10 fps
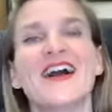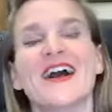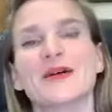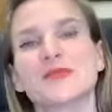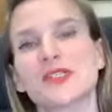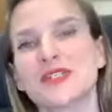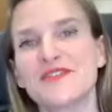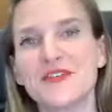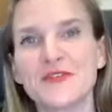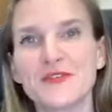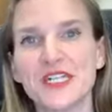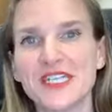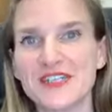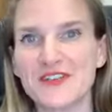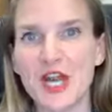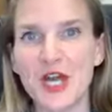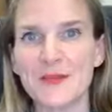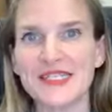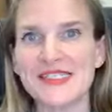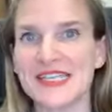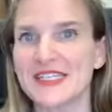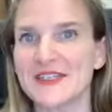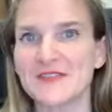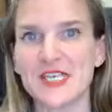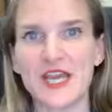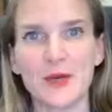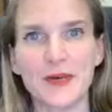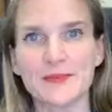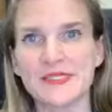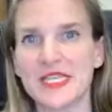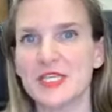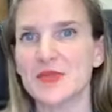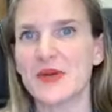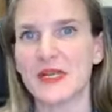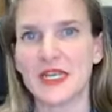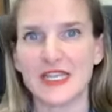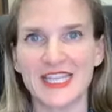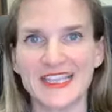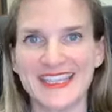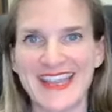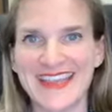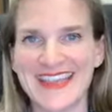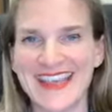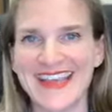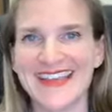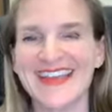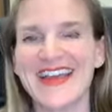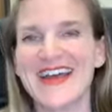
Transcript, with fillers: Um, certainly feel free to leave comments. I'd love to help update you on anything that I can.